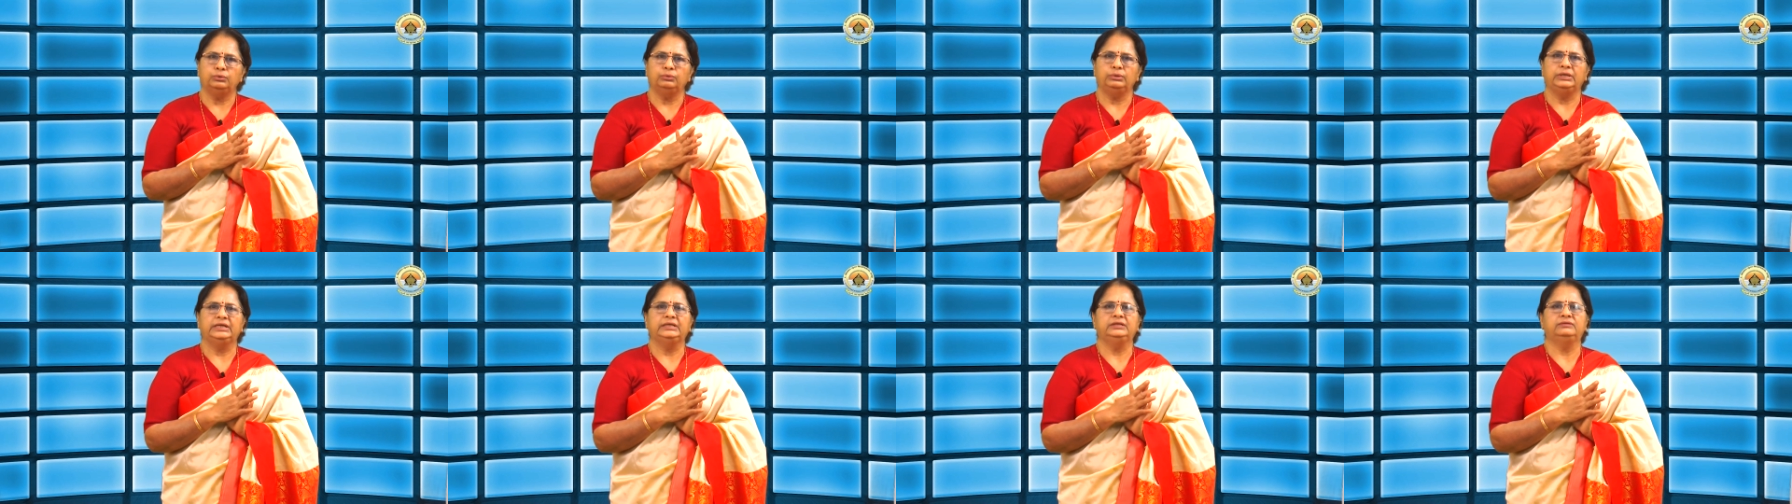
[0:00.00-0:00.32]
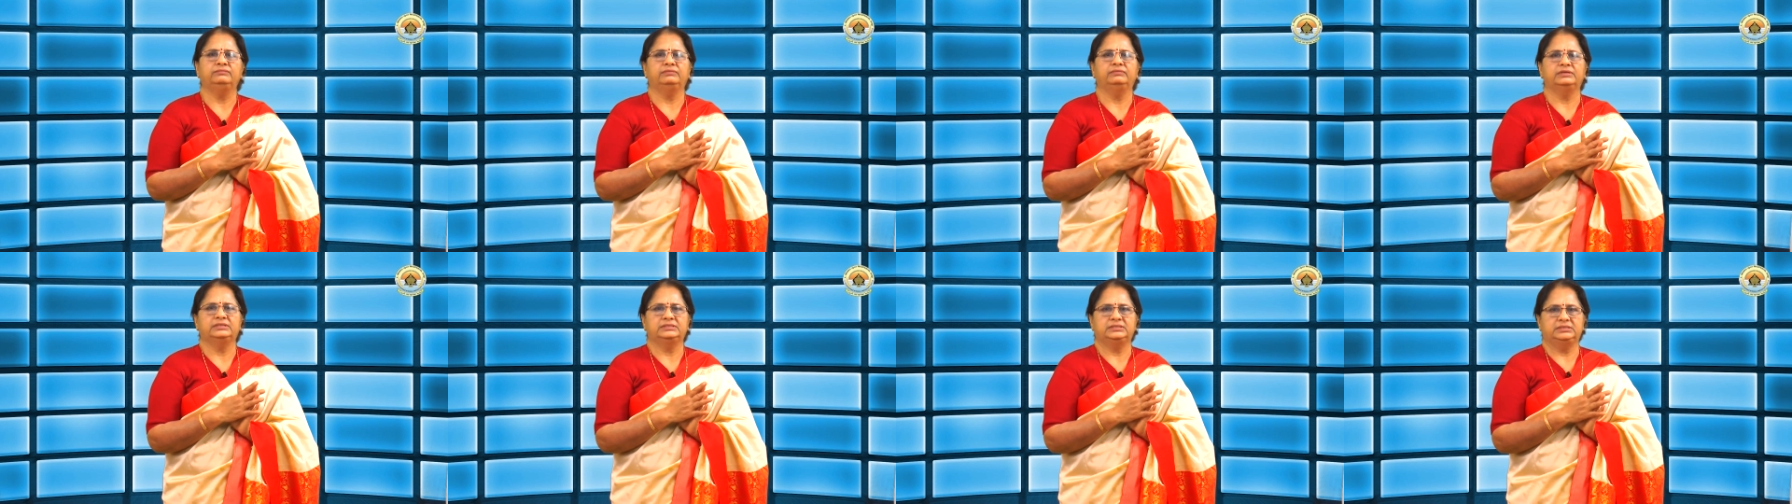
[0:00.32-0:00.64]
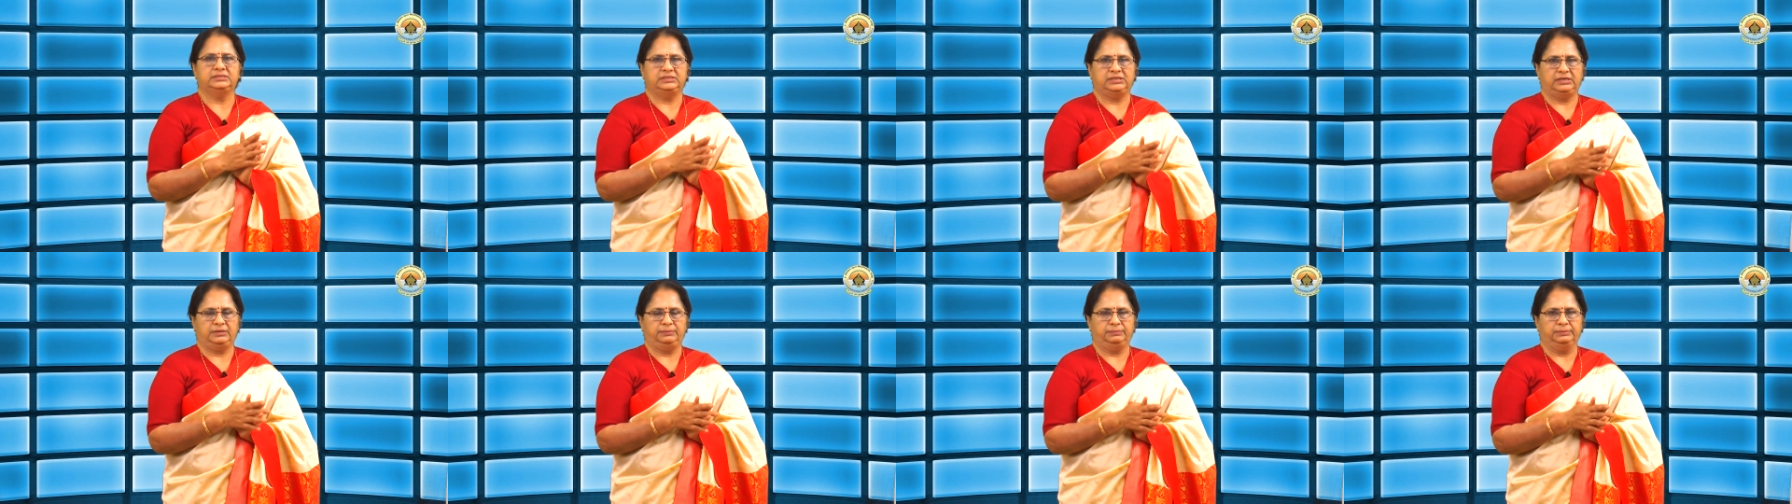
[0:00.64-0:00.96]
to eat
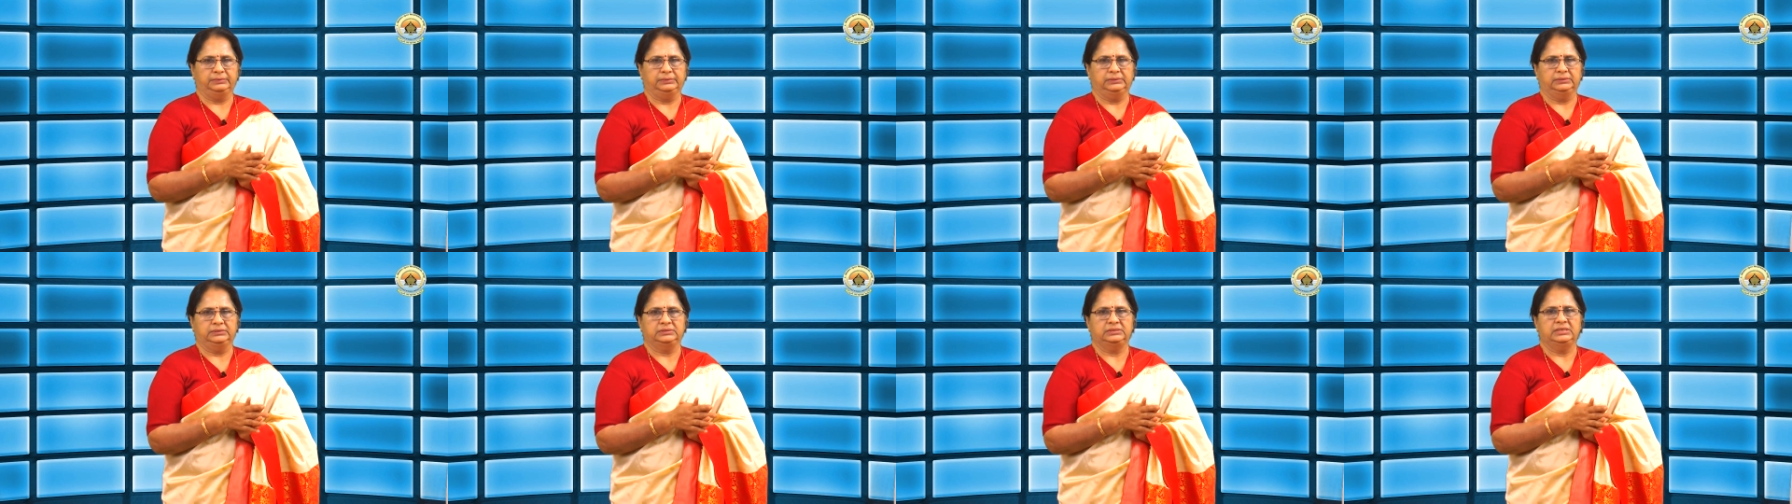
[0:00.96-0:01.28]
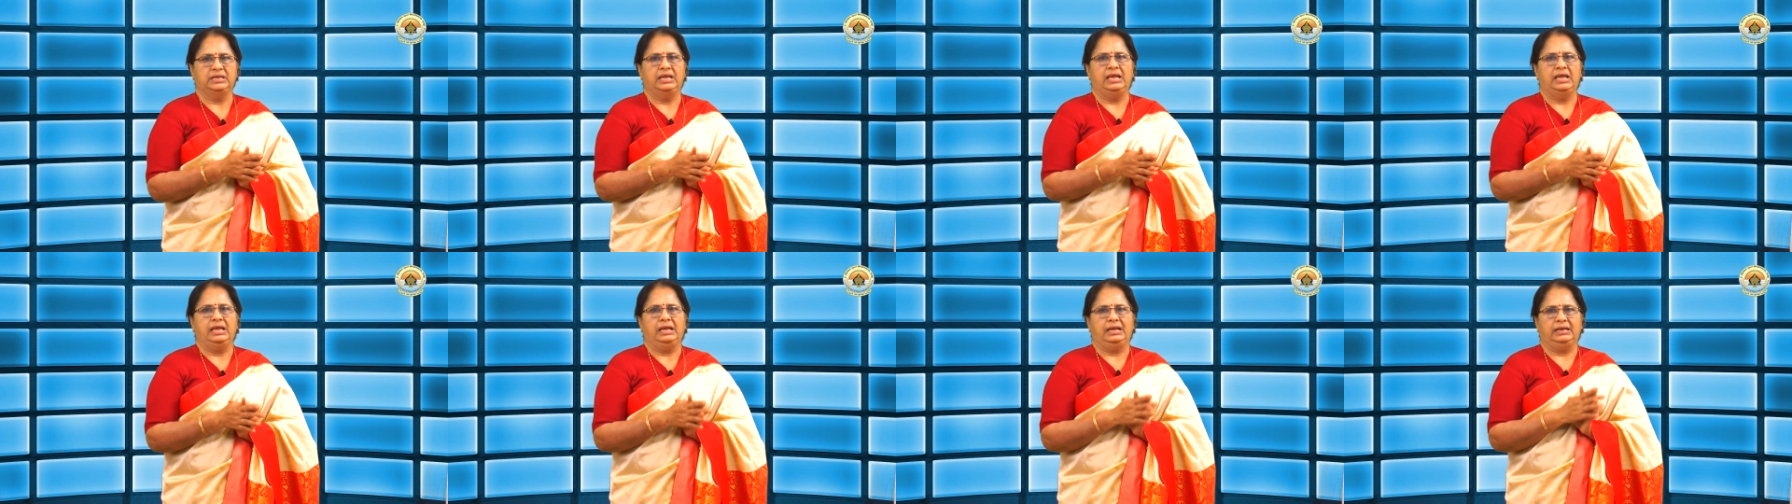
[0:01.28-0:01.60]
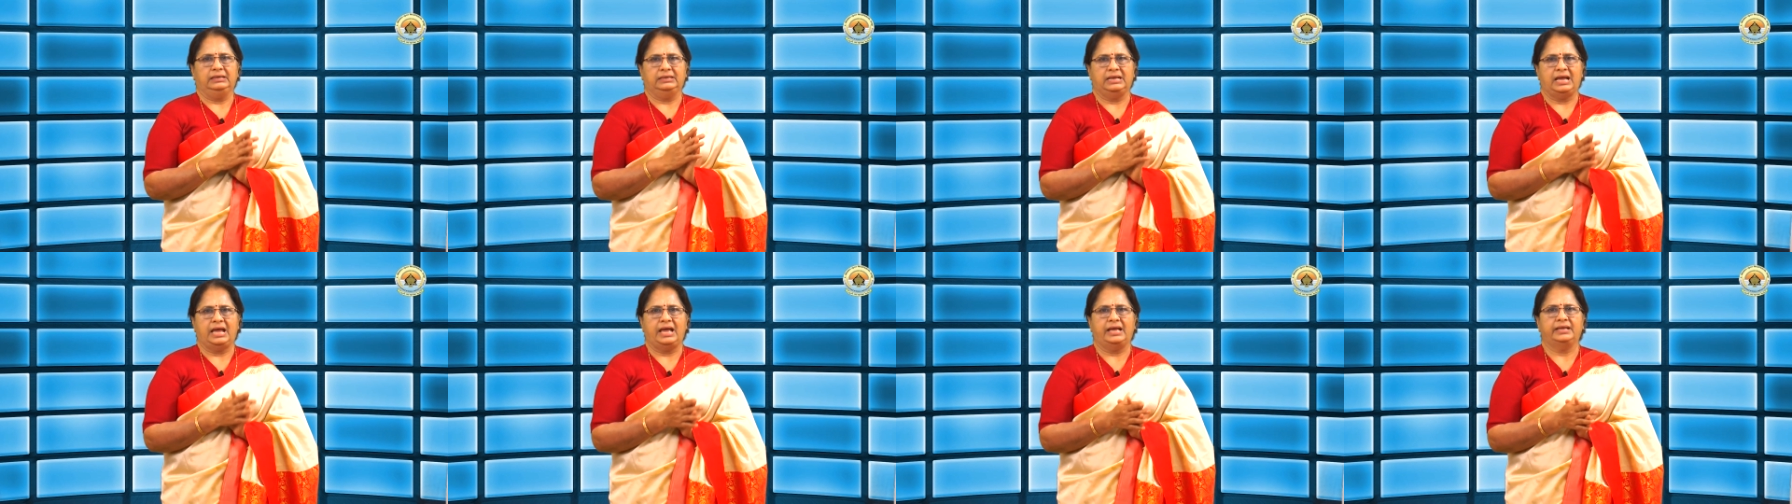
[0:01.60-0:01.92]
vegetables
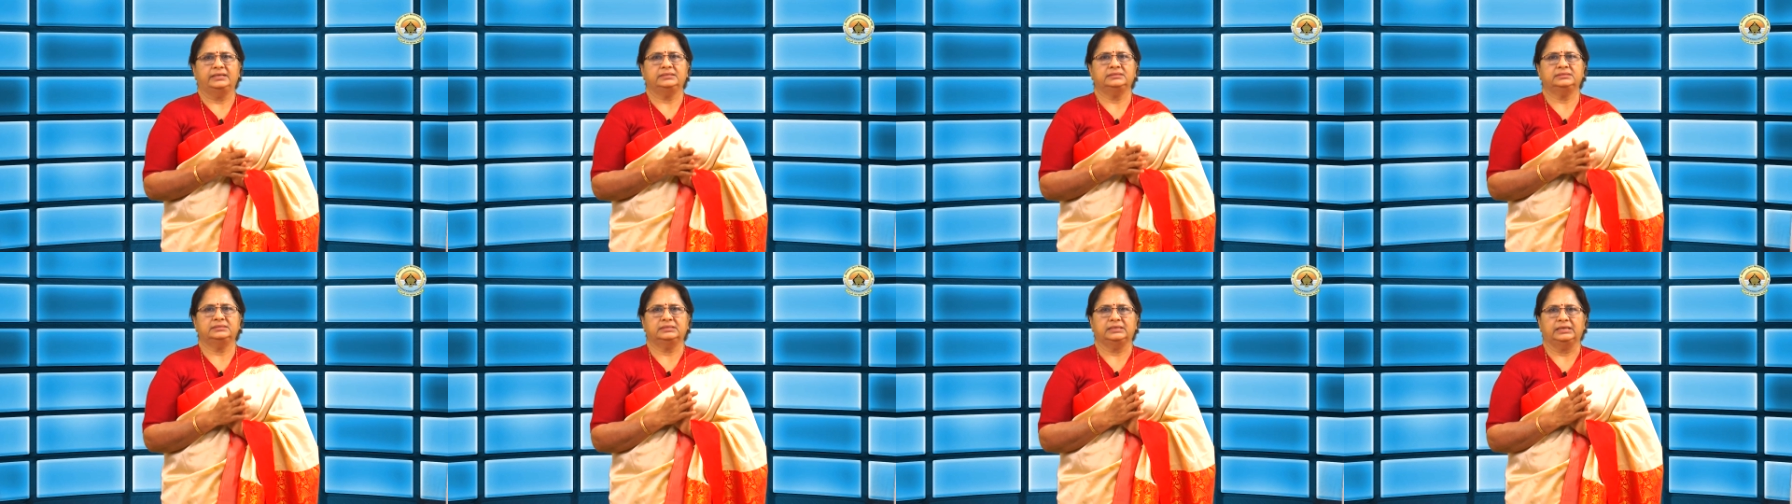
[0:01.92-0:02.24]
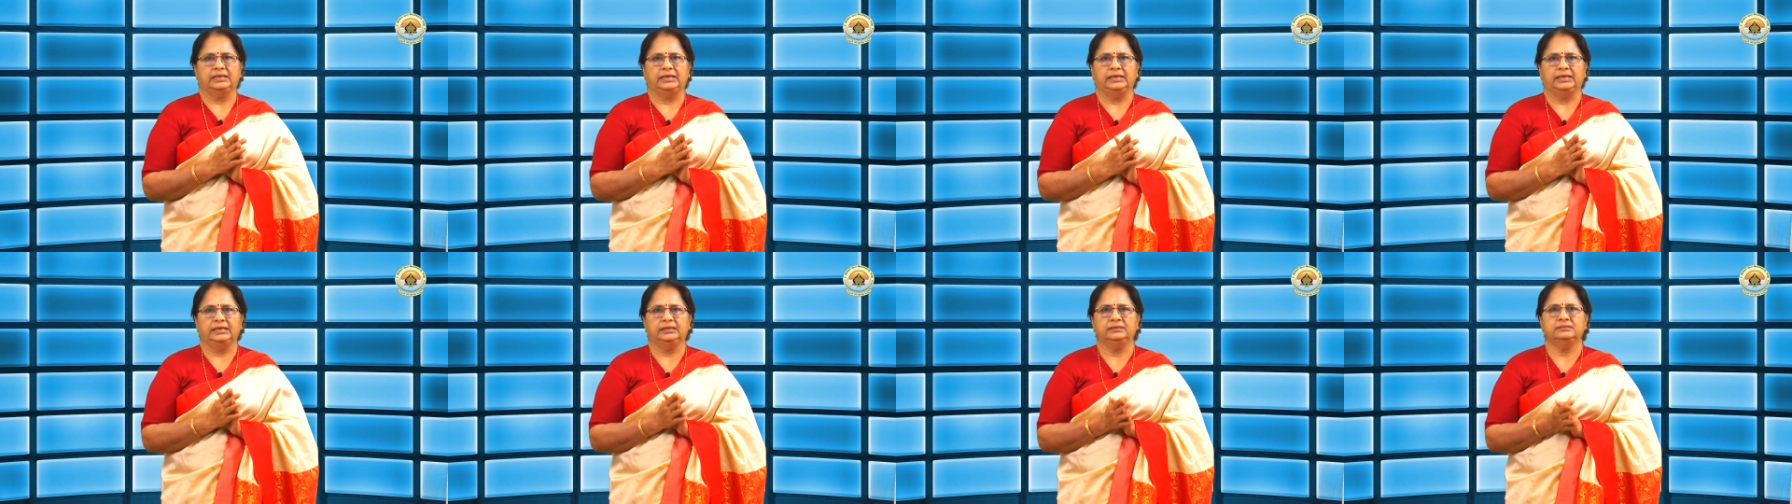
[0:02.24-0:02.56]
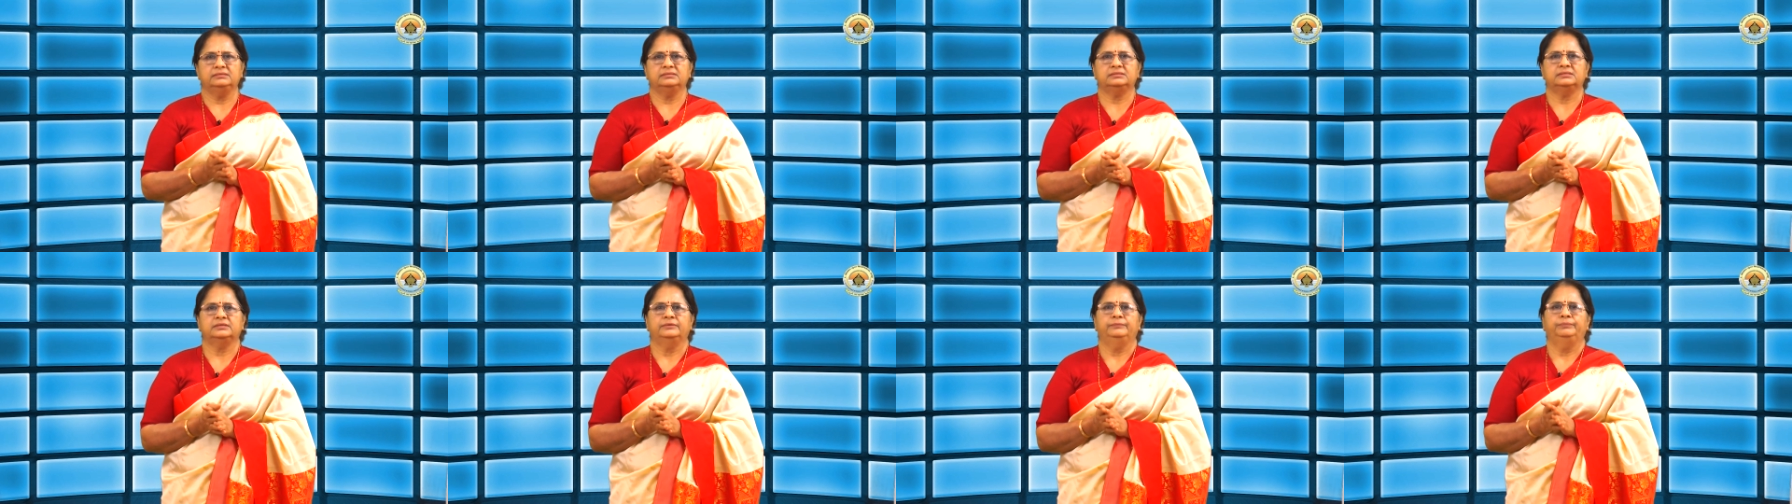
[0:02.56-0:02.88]
and has
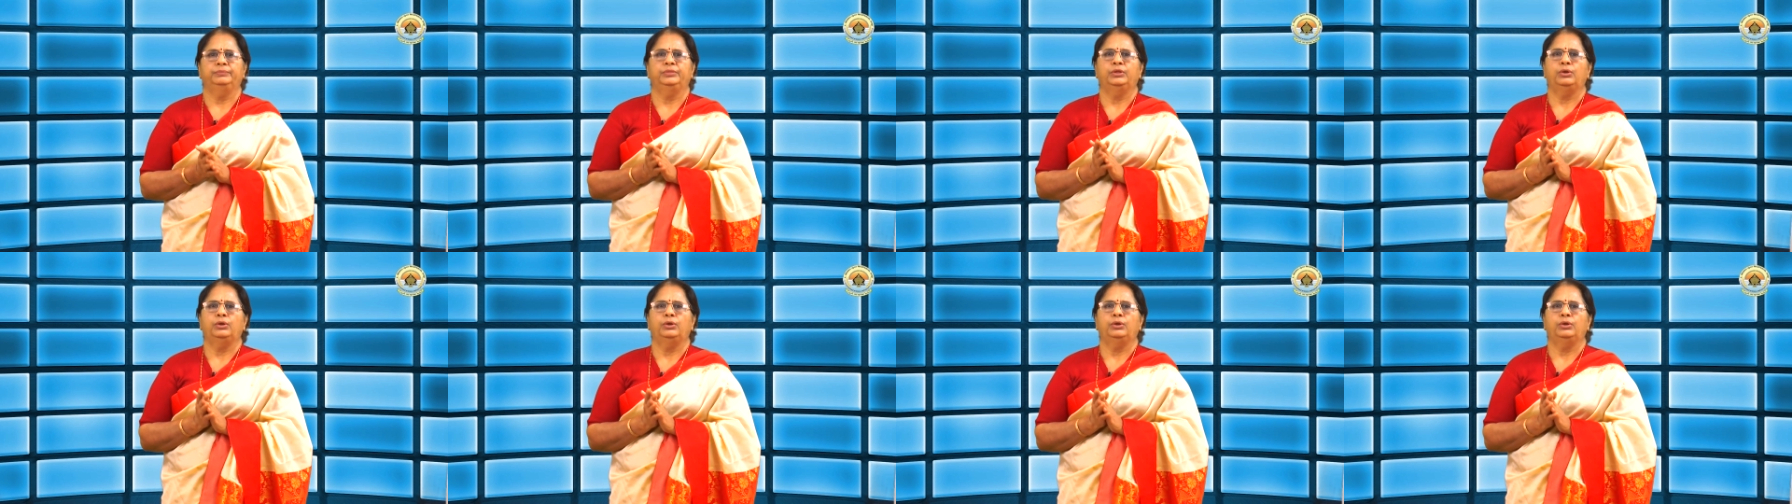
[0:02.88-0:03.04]
his